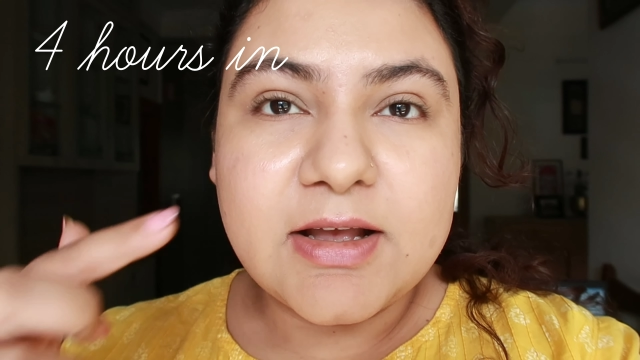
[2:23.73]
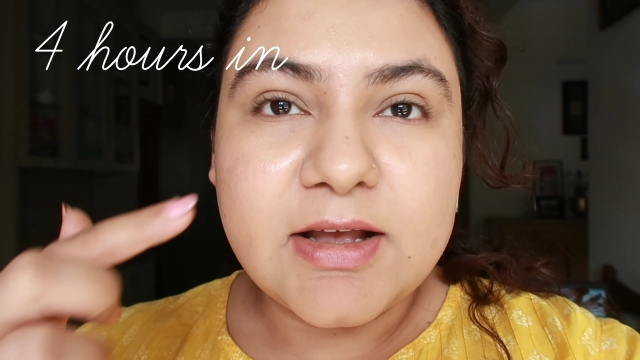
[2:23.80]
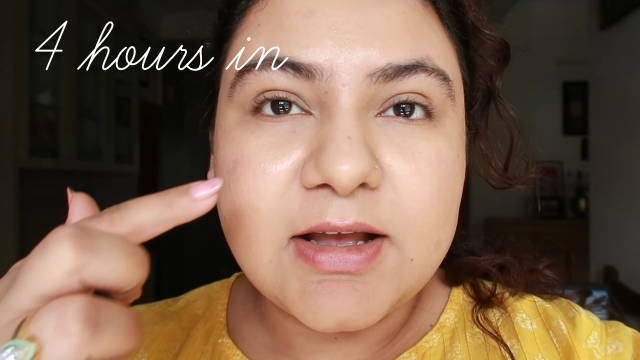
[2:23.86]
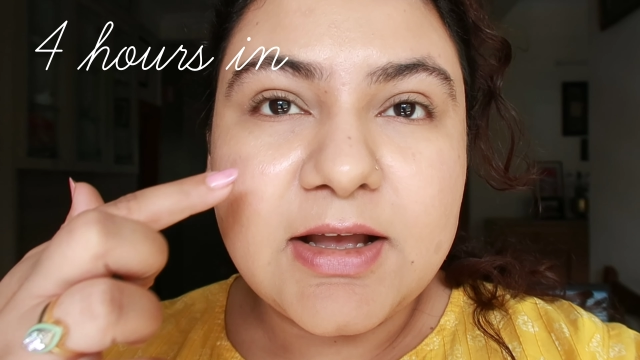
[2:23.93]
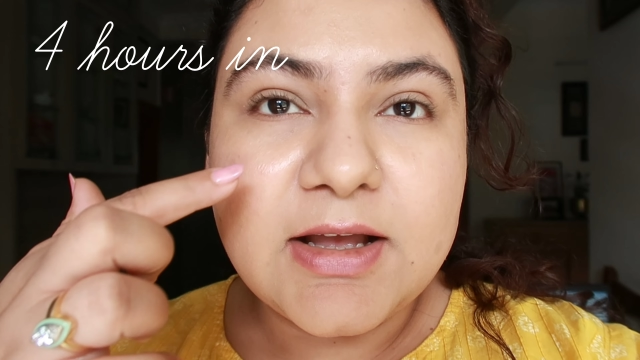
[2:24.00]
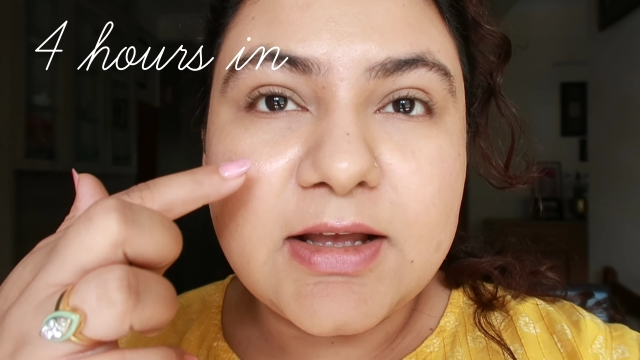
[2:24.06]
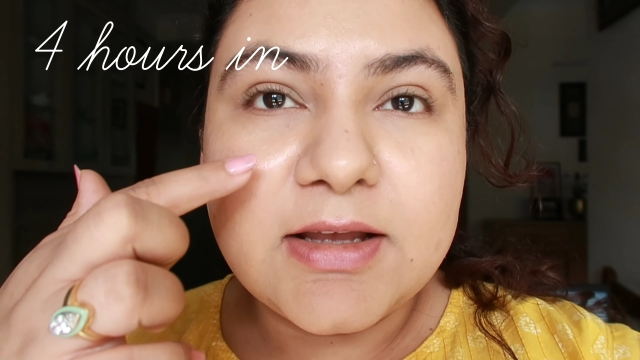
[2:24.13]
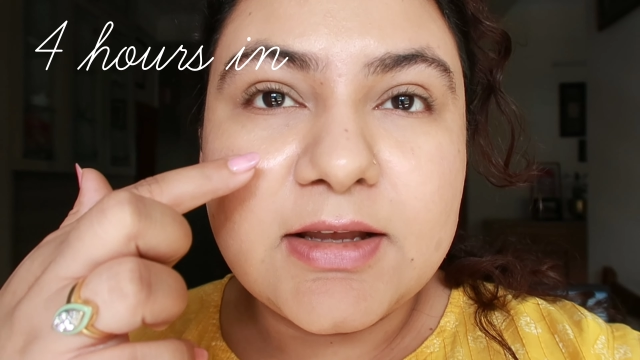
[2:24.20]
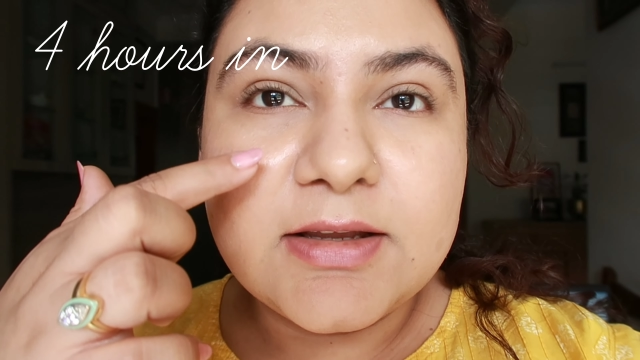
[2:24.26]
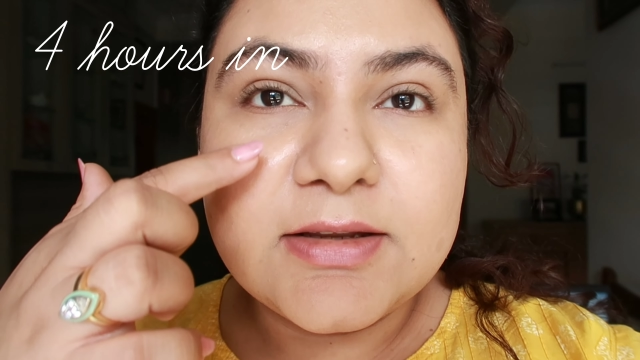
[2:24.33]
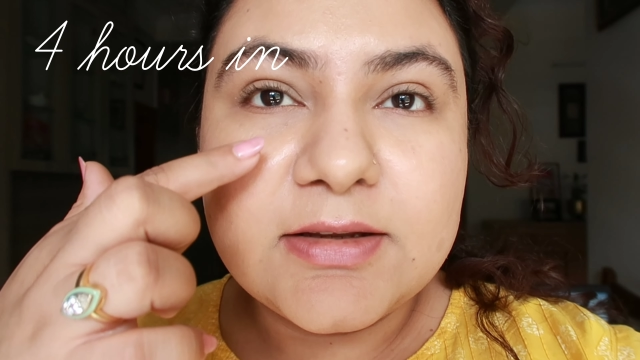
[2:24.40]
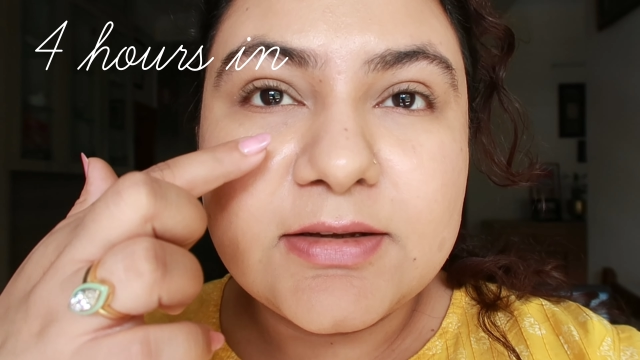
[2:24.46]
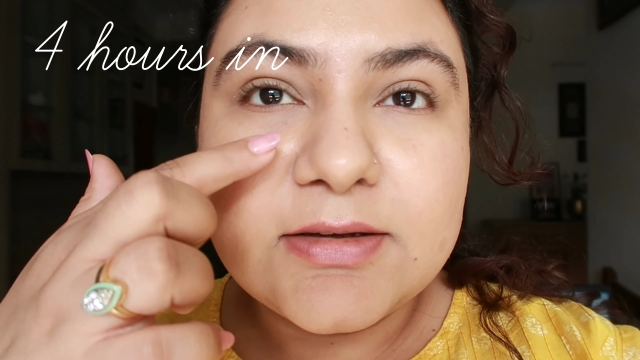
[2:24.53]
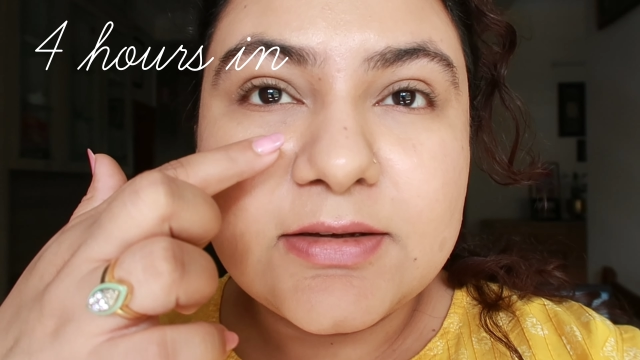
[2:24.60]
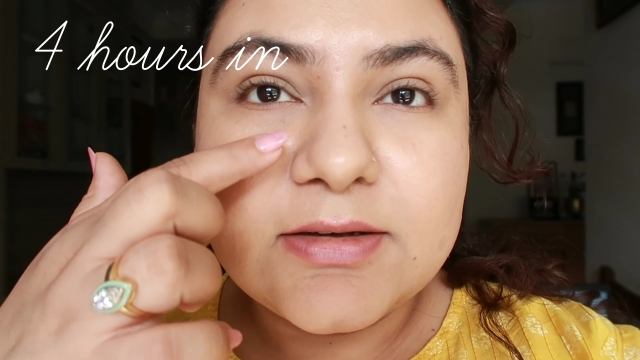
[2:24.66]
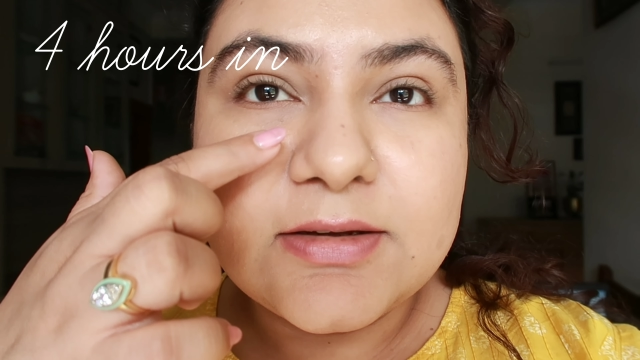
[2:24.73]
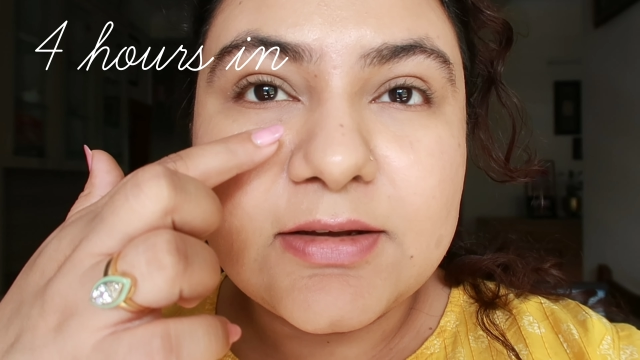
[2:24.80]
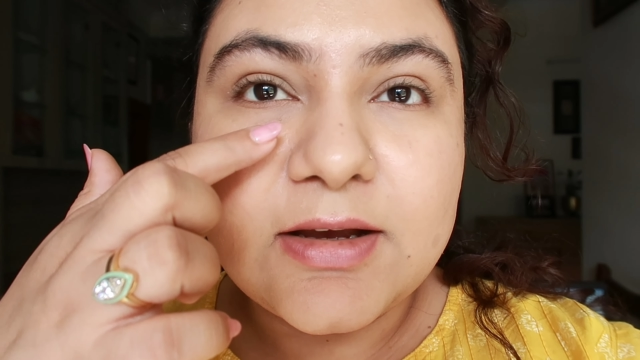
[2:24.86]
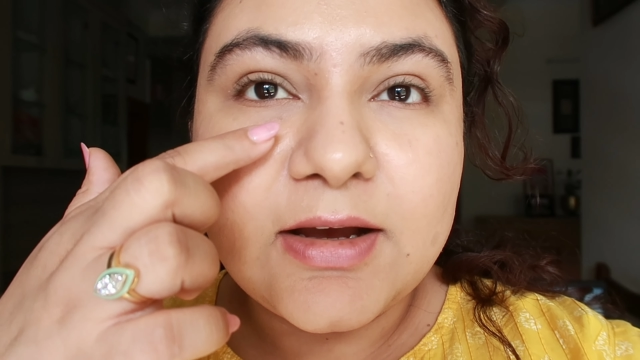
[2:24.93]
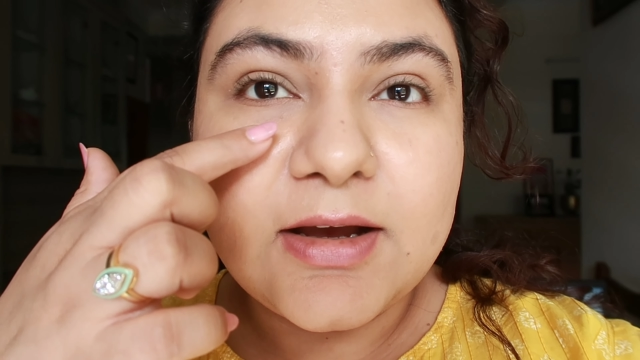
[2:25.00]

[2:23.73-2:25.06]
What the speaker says: and